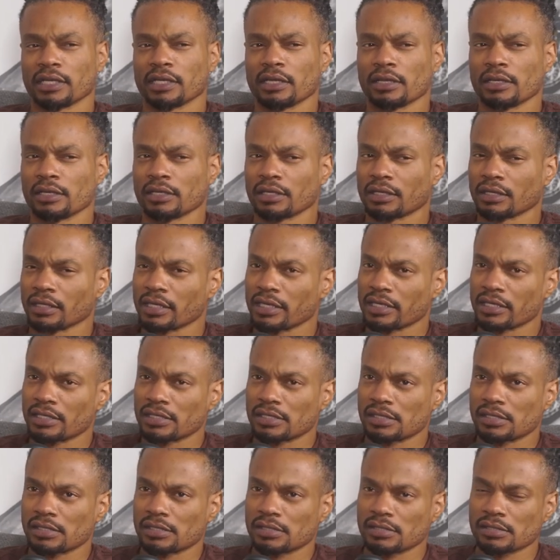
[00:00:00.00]
And then Clay
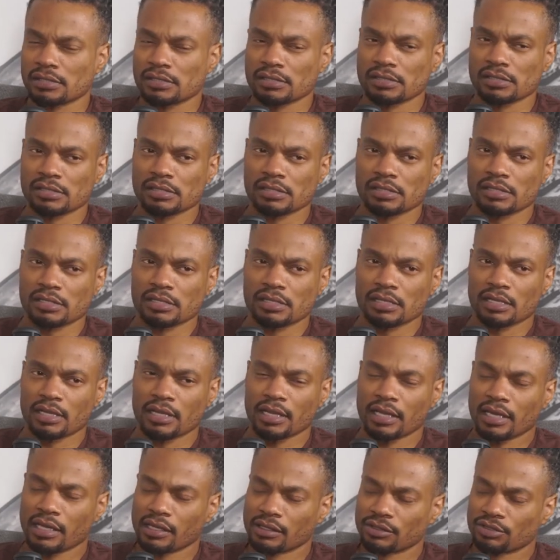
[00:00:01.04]
is
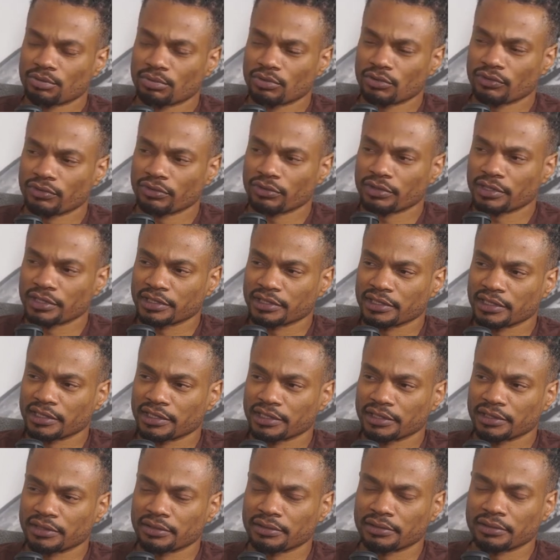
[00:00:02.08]
eligible for an
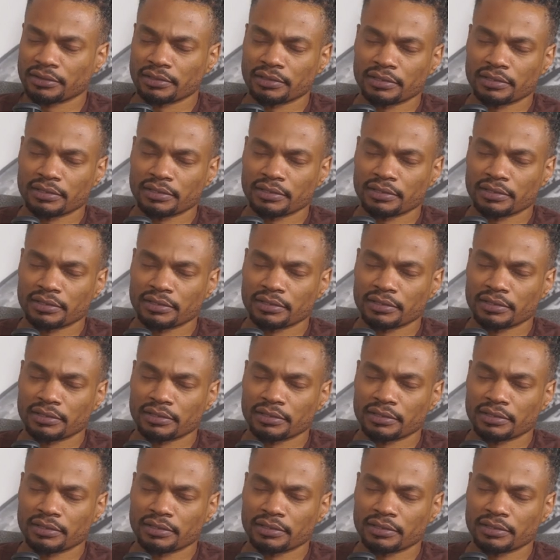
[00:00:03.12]
extension